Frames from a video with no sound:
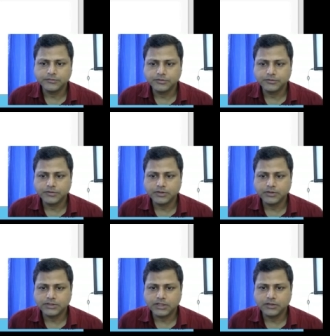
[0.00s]
So we'll
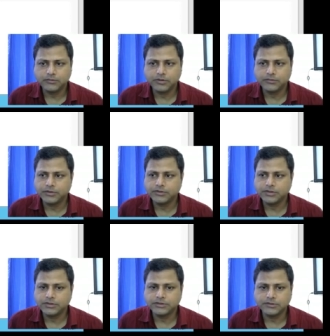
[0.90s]
start one
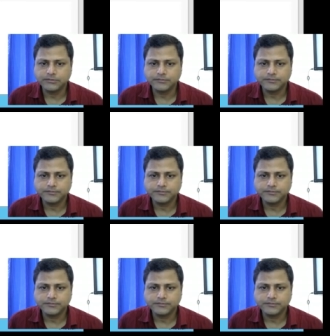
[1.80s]
virtual system